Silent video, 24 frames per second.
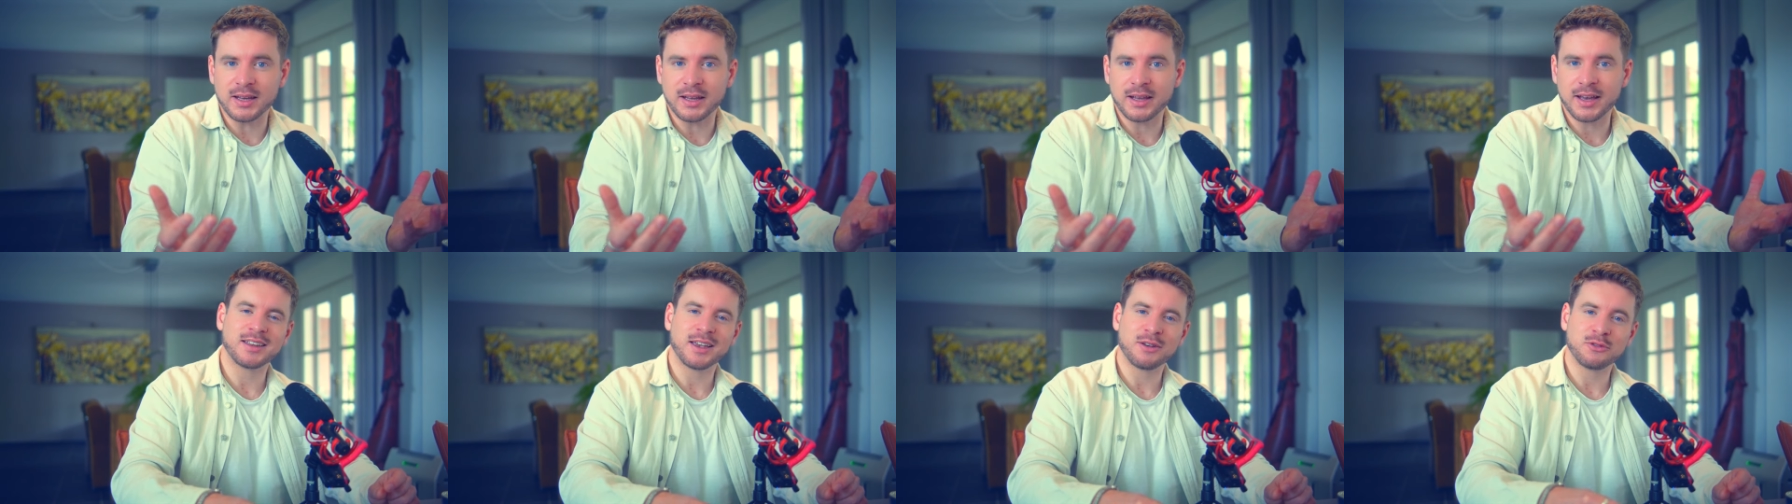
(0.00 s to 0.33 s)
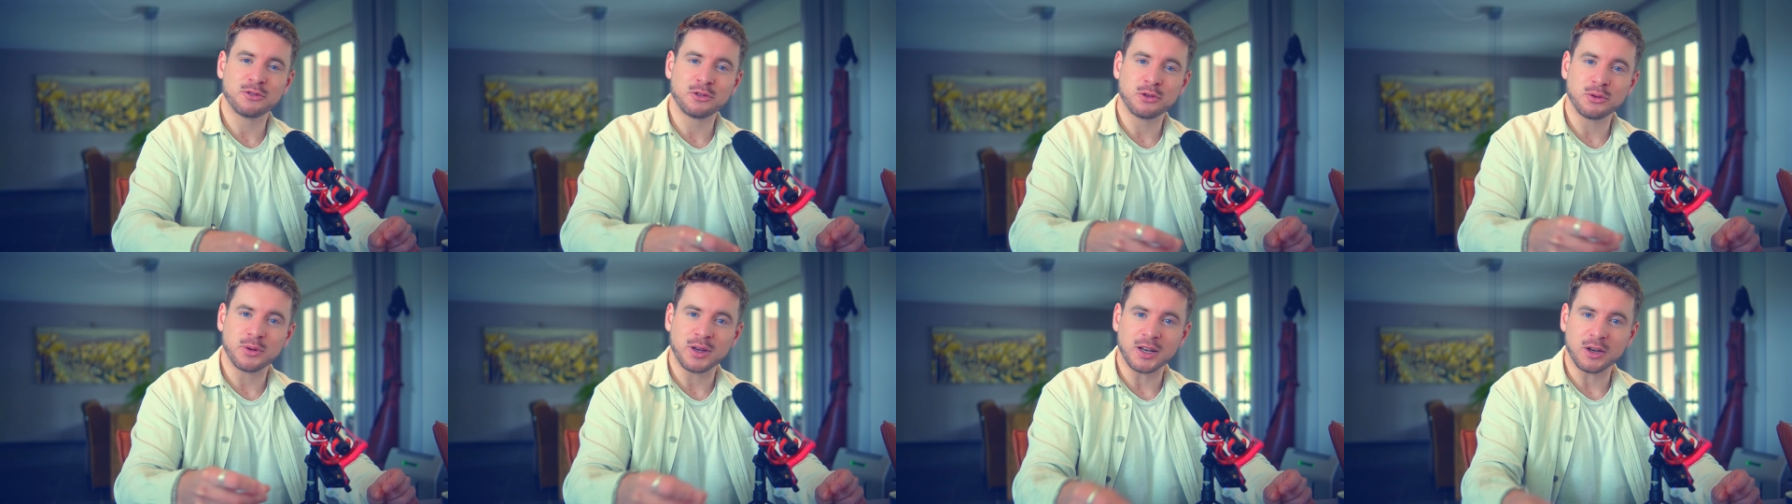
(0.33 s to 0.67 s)
It
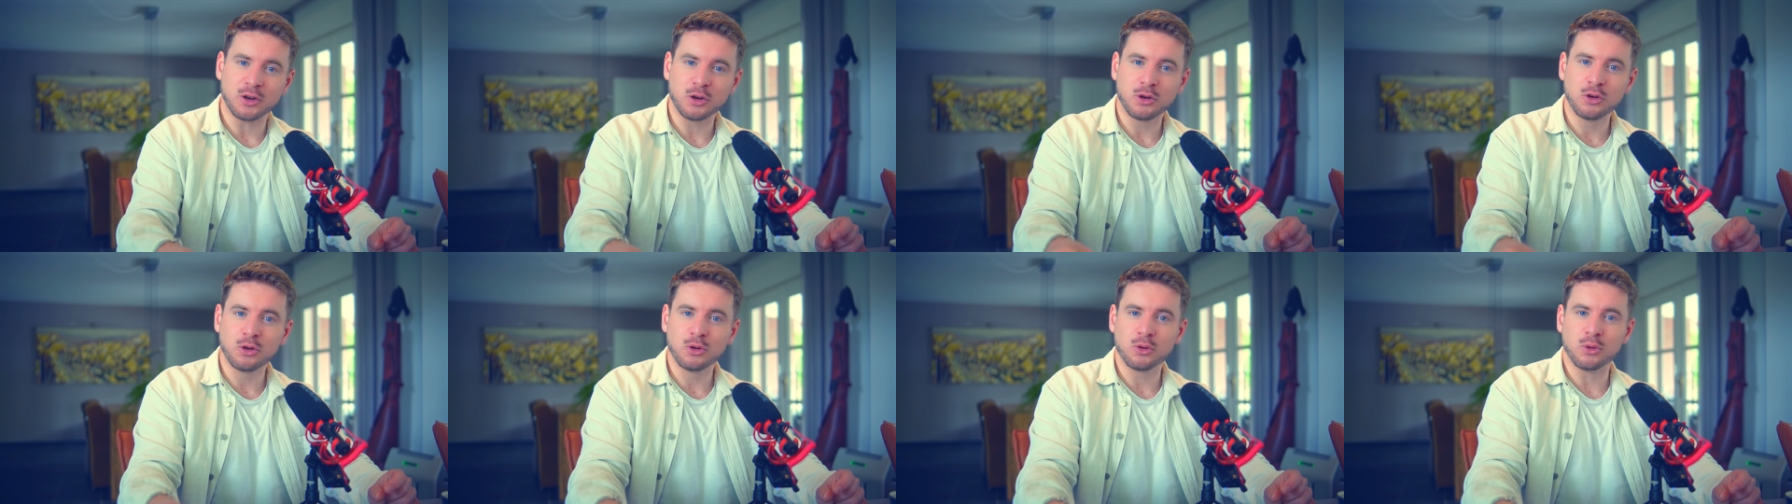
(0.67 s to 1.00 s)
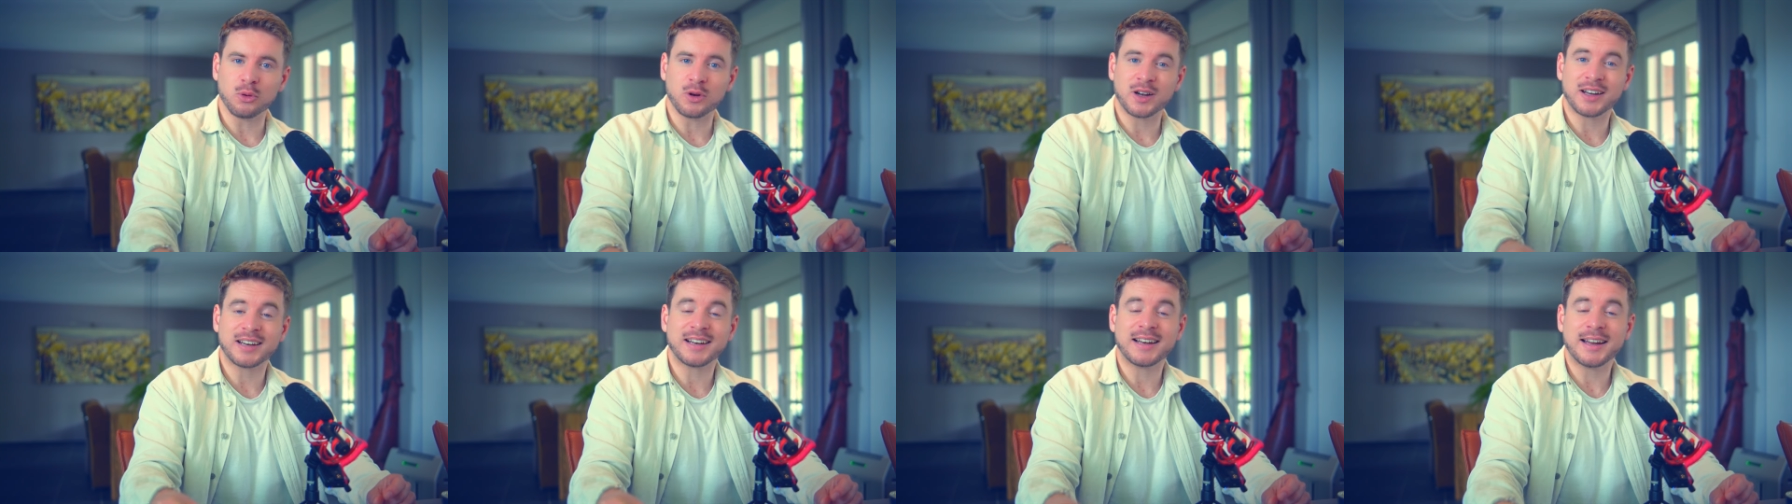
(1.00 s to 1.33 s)
gives you a
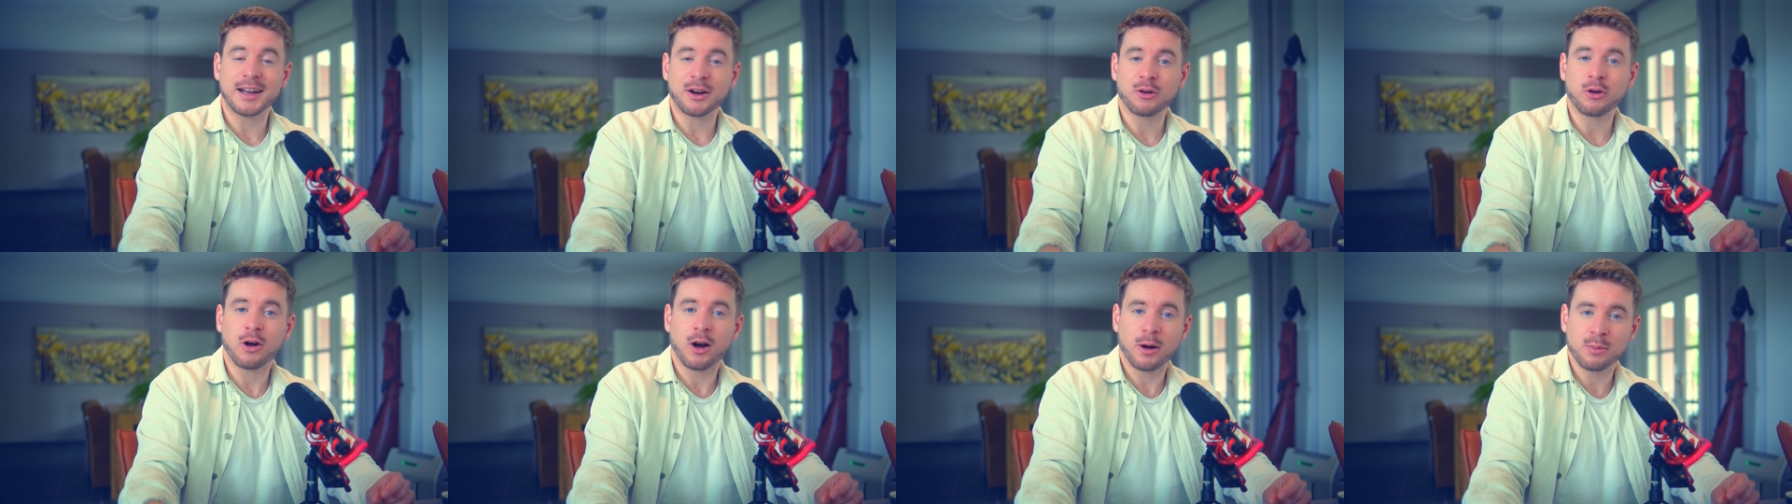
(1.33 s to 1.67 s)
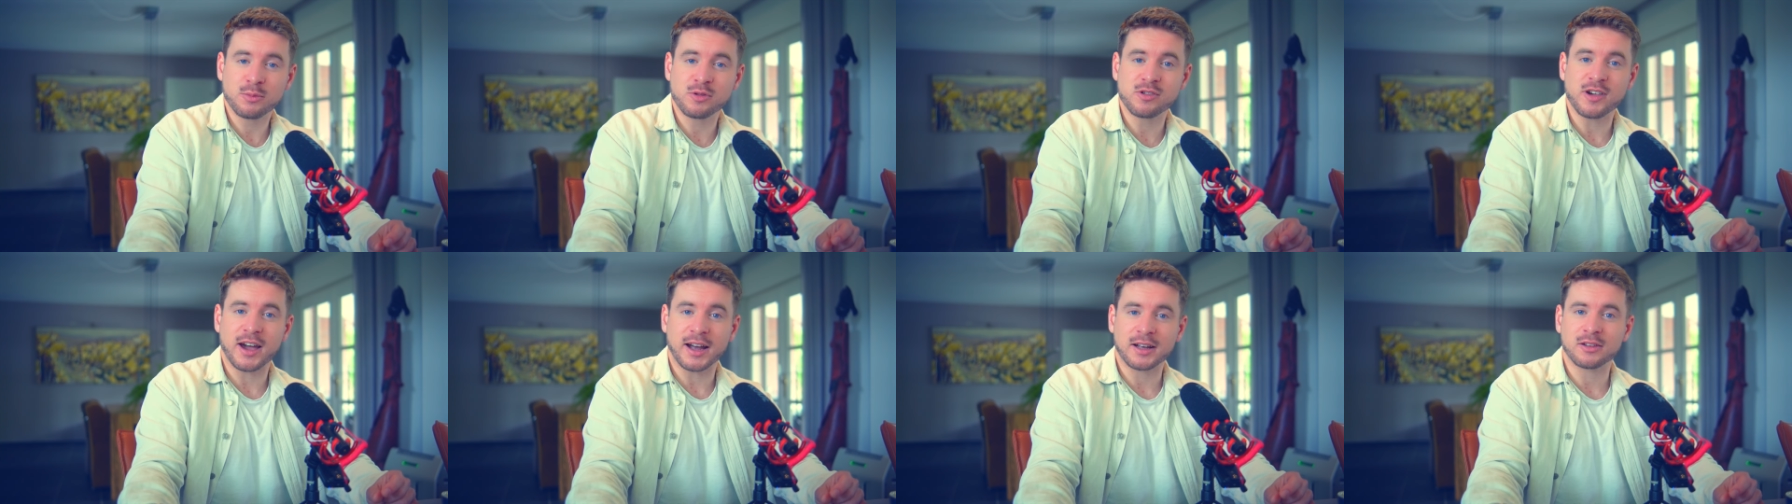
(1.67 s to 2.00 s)
new, clear
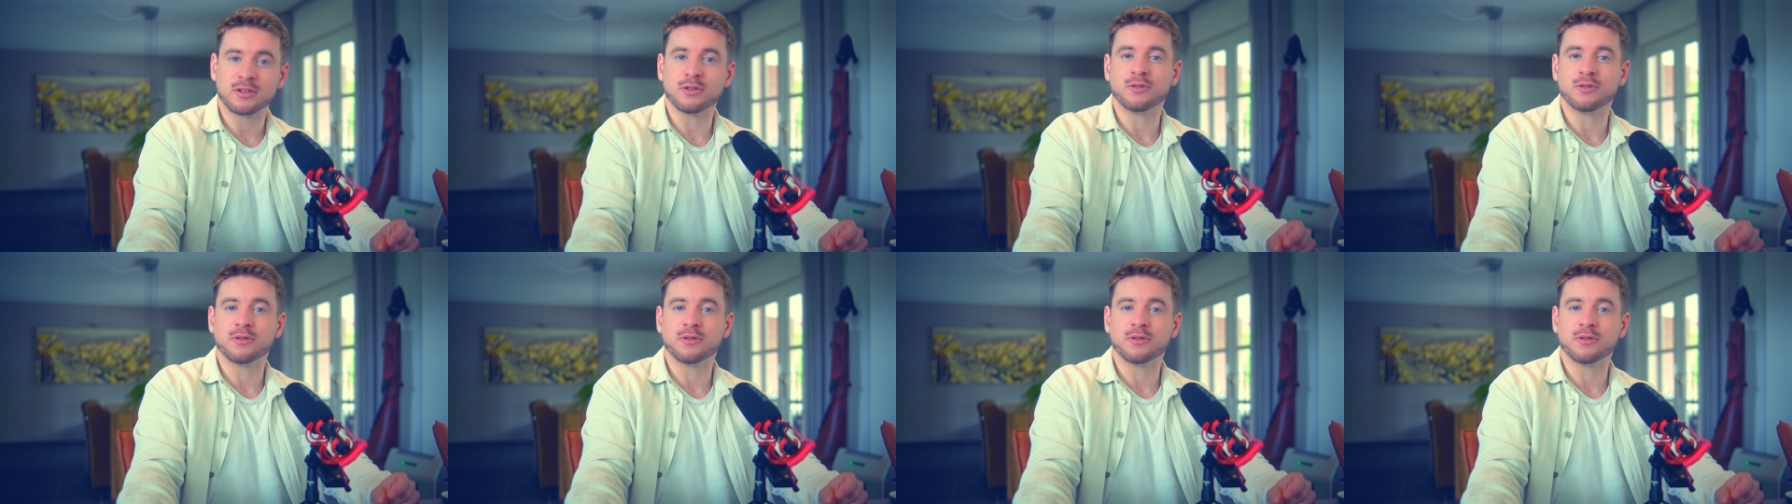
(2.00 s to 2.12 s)
object